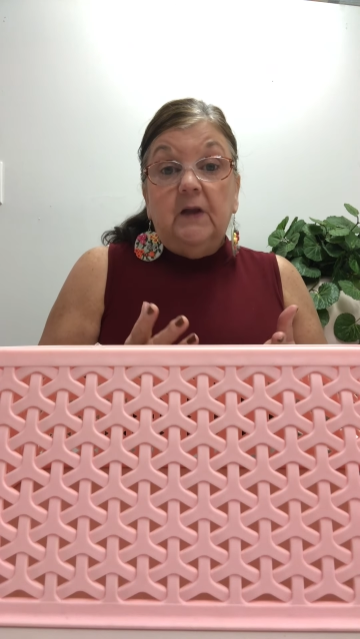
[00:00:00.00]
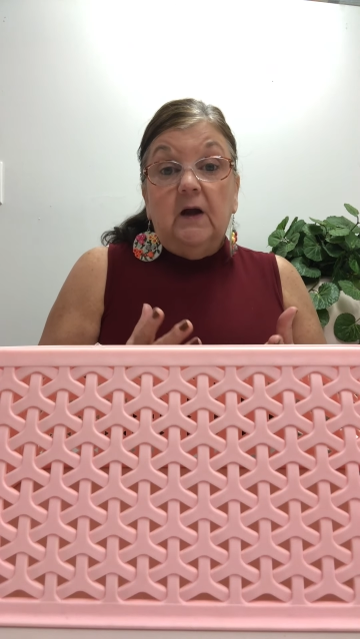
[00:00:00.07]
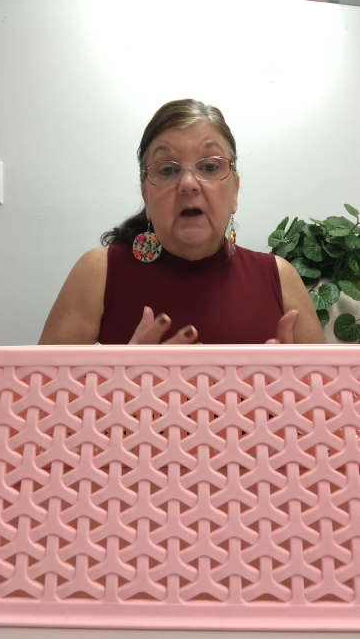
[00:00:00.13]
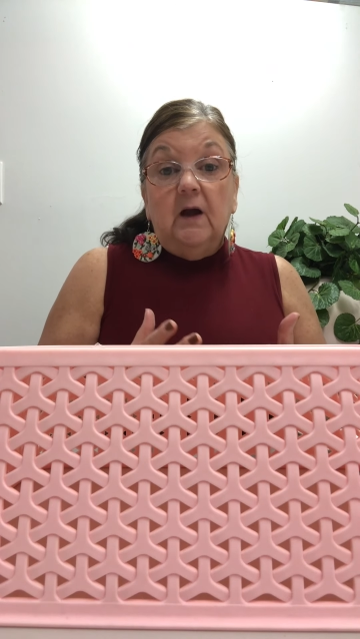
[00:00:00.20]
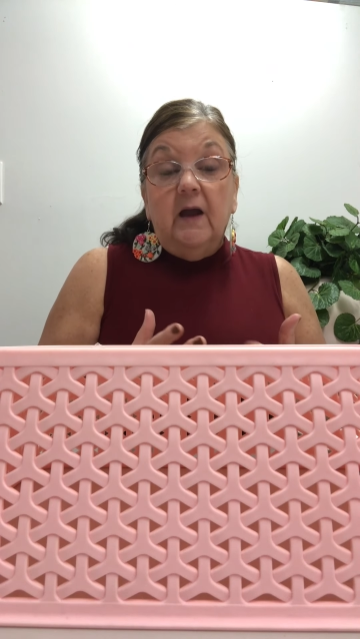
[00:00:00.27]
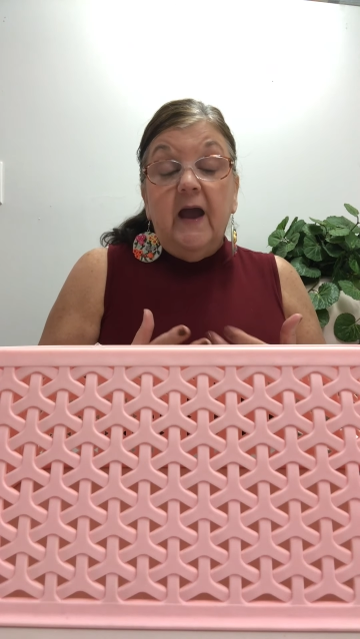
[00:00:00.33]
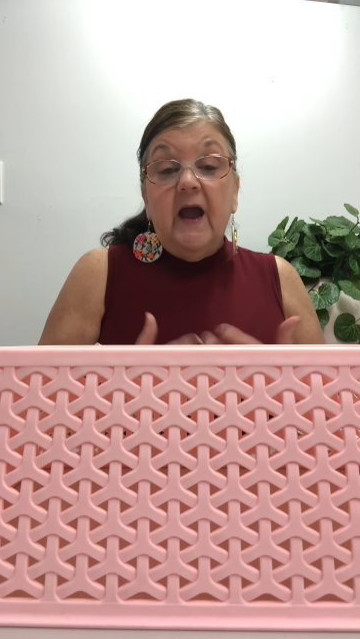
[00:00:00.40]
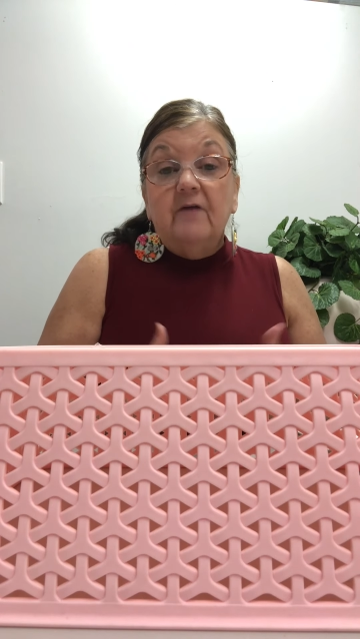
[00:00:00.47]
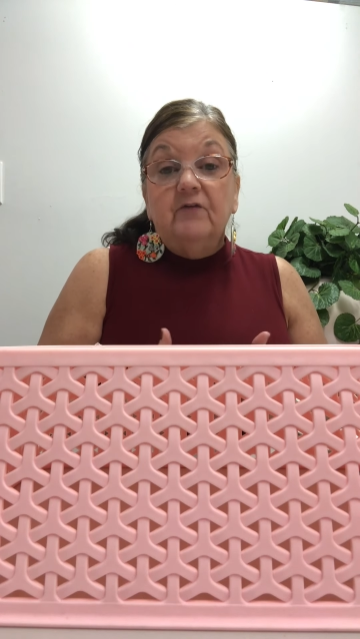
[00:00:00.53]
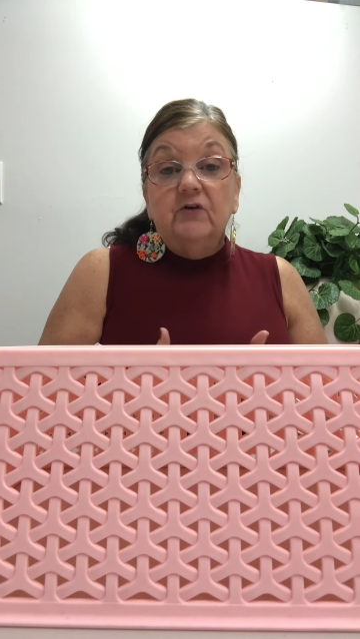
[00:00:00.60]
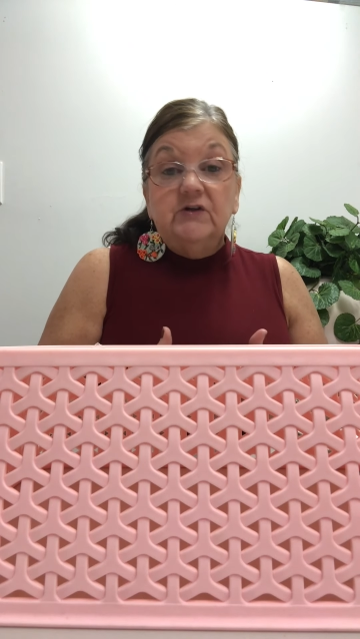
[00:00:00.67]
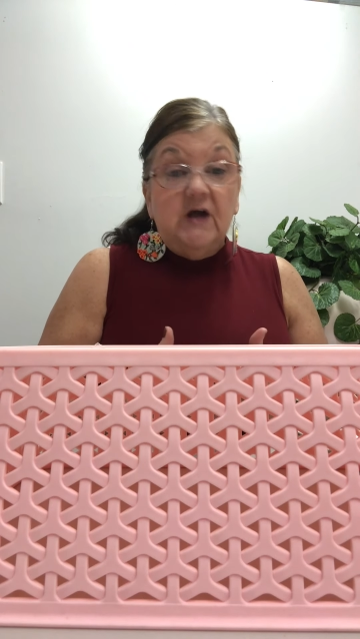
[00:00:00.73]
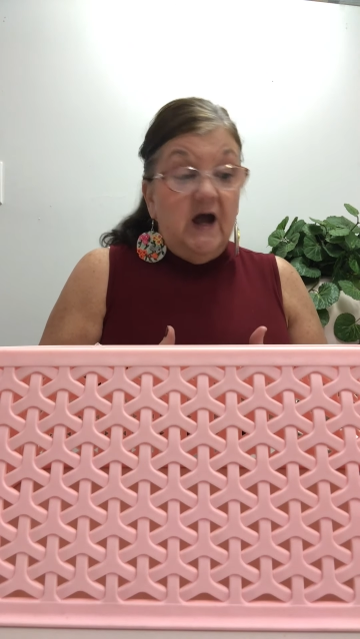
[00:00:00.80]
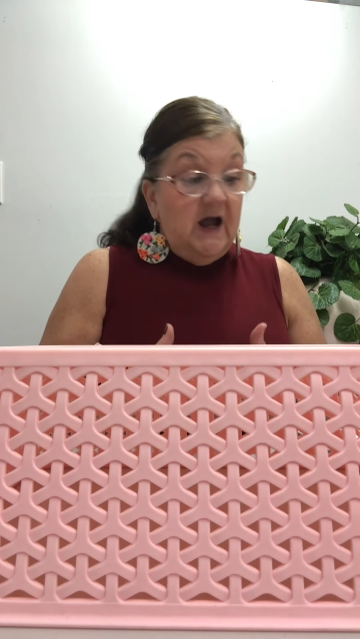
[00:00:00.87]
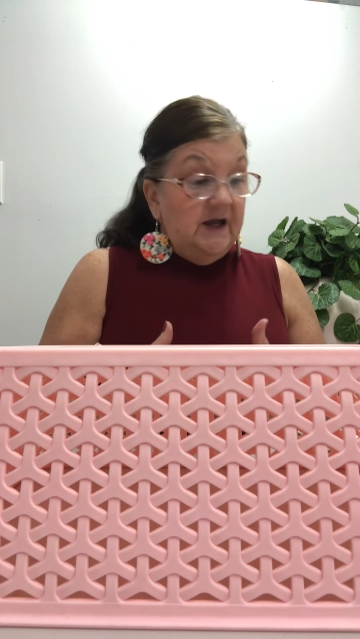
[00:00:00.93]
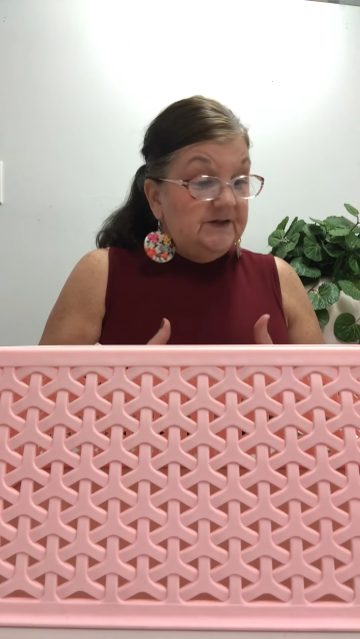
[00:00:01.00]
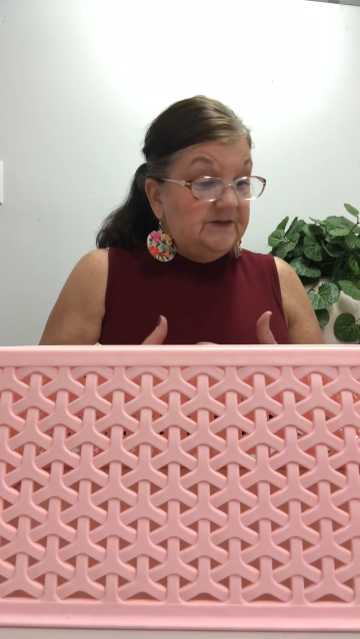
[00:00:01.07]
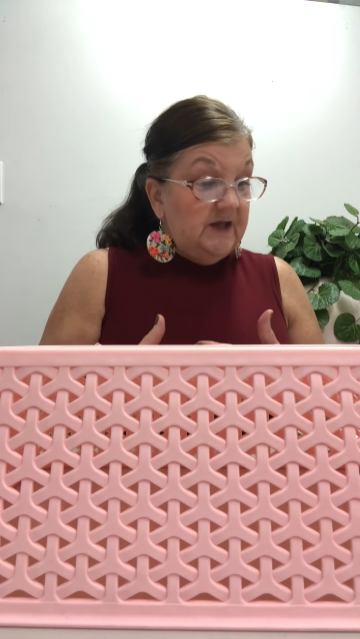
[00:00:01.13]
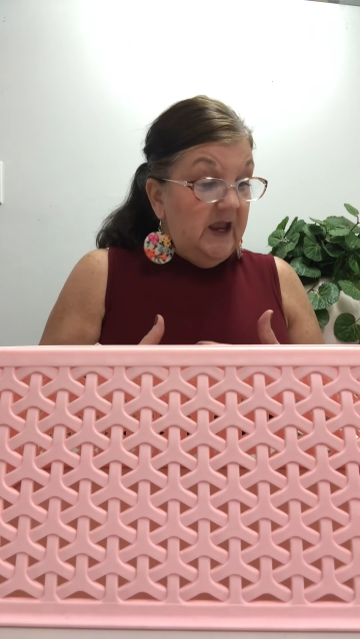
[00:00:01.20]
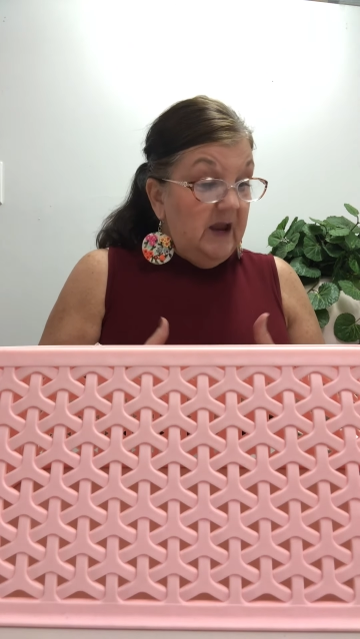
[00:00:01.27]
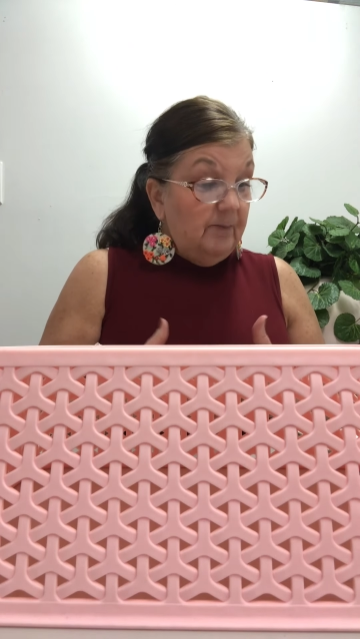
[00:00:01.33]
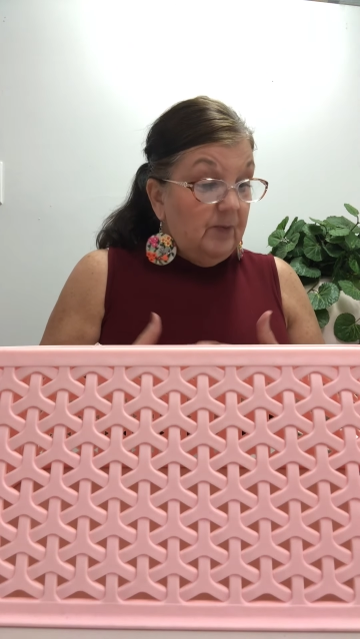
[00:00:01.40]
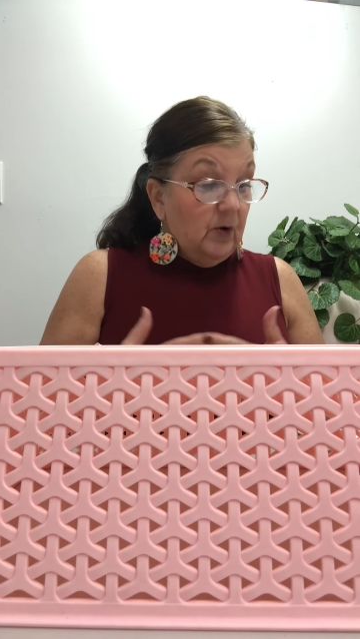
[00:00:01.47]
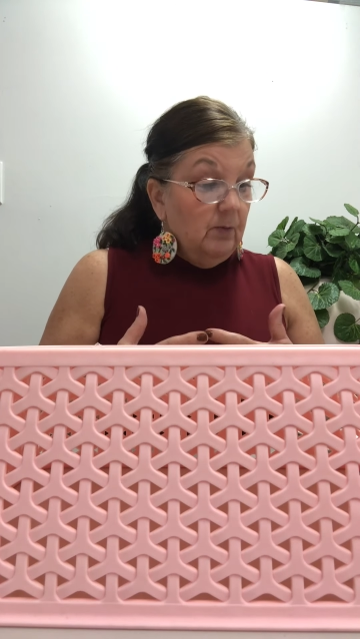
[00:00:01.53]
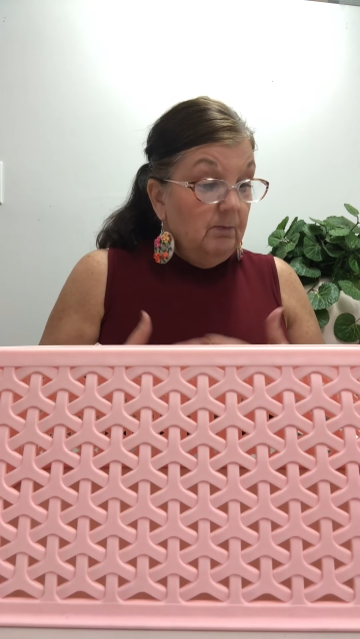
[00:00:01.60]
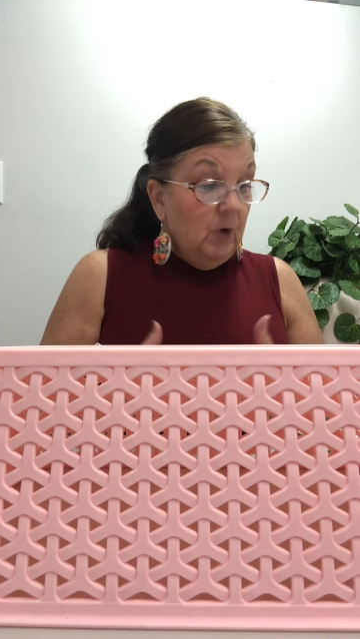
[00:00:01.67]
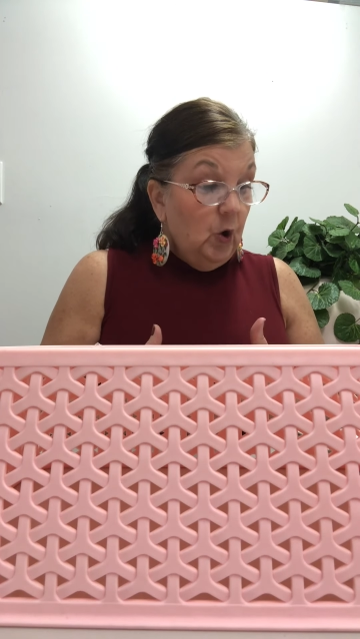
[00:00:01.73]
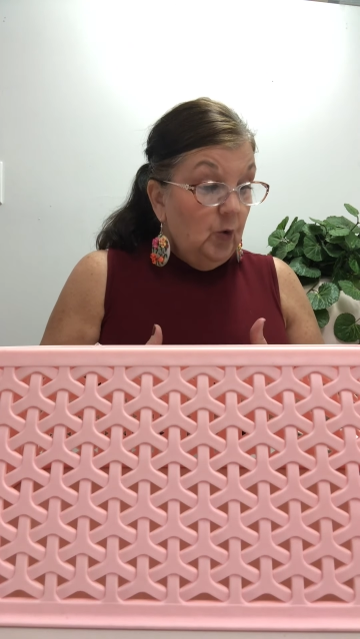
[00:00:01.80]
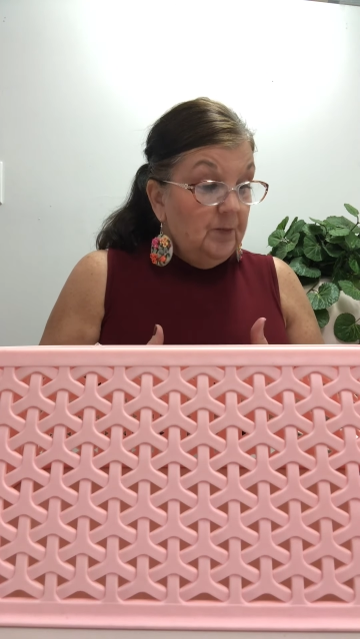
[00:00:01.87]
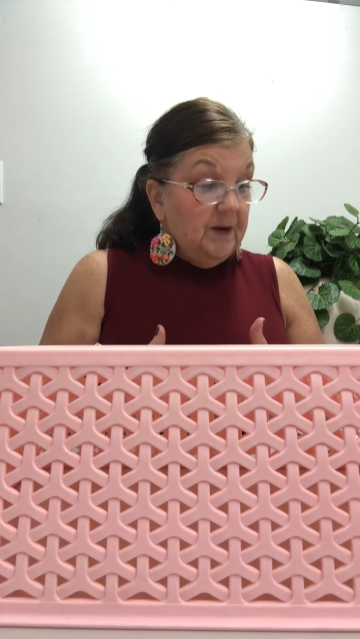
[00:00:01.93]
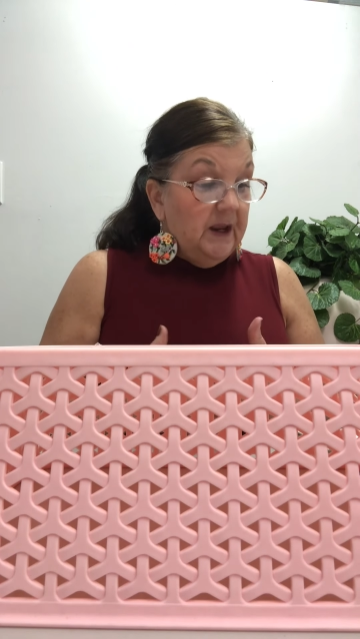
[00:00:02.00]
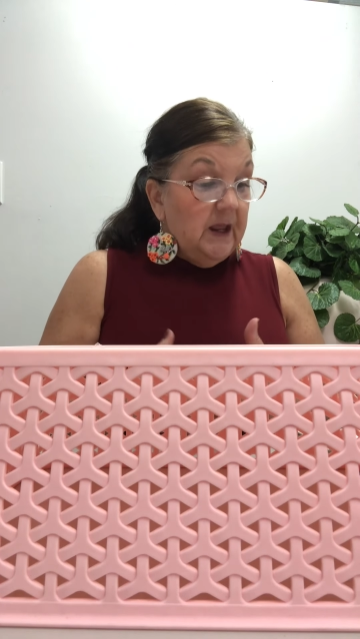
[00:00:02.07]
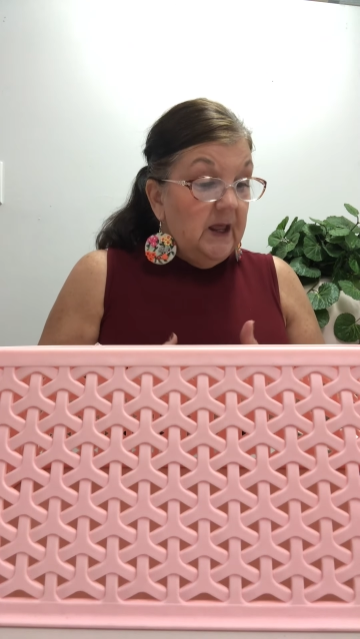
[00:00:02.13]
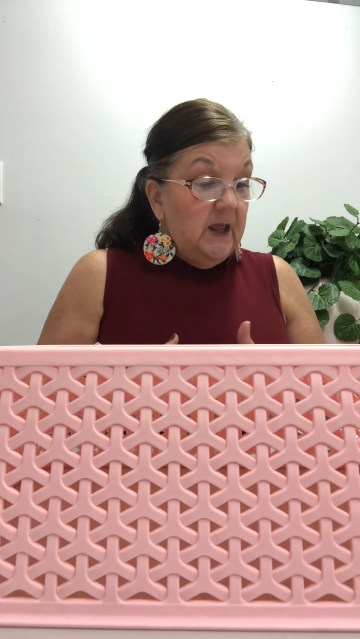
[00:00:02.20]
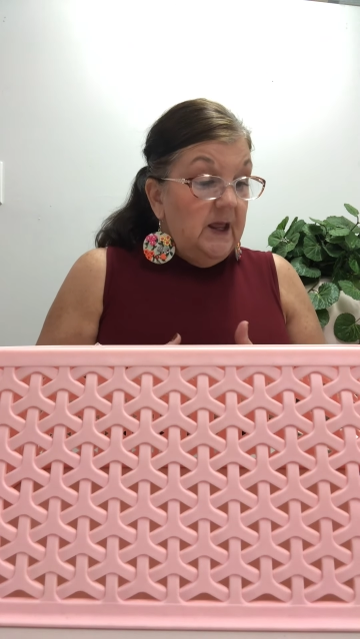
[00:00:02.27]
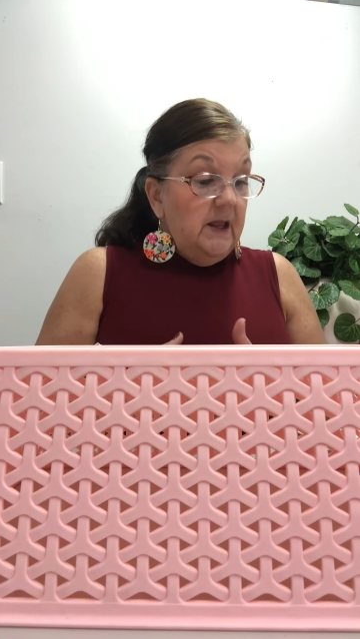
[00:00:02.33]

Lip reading: advertise and promote me.